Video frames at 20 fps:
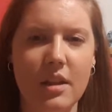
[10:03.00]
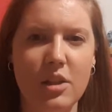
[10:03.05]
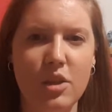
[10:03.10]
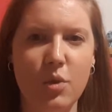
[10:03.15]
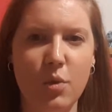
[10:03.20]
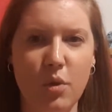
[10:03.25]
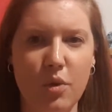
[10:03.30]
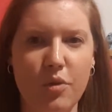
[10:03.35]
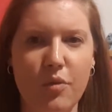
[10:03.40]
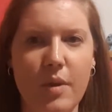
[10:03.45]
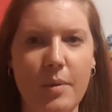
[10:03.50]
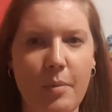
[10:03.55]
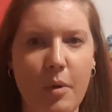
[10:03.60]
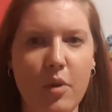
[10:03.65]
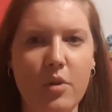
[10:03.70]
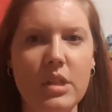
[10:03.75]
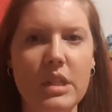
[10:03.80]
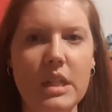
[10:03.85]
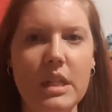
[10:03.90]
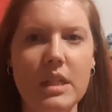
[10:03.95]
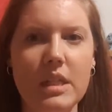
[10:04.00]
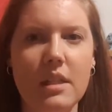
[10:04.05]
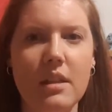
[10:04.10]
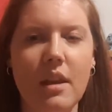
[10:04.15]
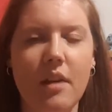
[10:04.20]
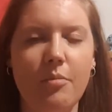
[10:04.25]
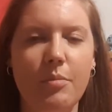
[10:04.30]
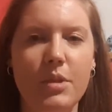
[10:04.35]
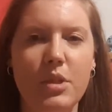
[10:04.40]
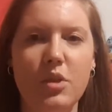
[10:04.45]
two or three boxes that
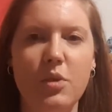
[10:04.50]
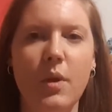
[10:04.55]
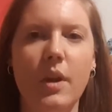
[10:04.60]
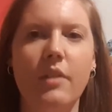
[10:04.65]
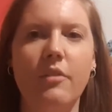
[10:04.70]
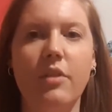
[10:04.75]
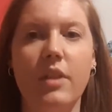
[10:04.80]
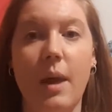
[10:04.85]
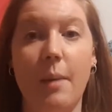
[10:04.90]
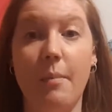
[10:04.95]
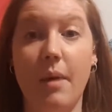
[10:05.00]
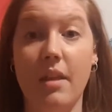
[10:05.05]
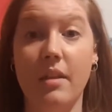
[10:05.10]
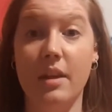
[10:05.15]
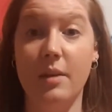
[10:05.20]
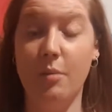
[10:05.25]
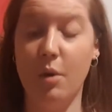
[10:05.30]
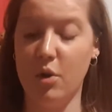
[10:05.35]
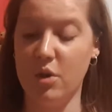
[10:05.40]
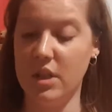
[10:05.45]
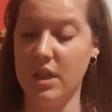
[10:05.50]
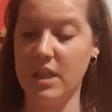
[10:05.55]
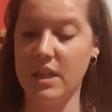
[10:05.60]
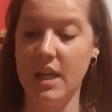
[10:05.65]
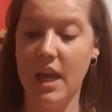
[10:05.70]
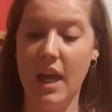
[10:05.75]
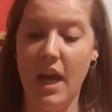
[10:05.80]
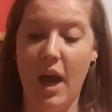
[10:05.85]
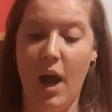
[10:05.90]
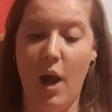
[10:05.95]
they've been doing for their monthly boxes
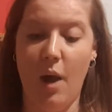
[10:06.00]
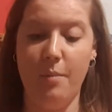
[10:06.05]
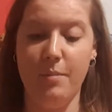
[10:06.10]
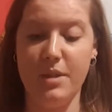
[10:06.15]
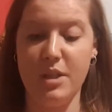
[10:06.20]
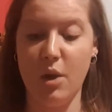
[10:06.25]
um,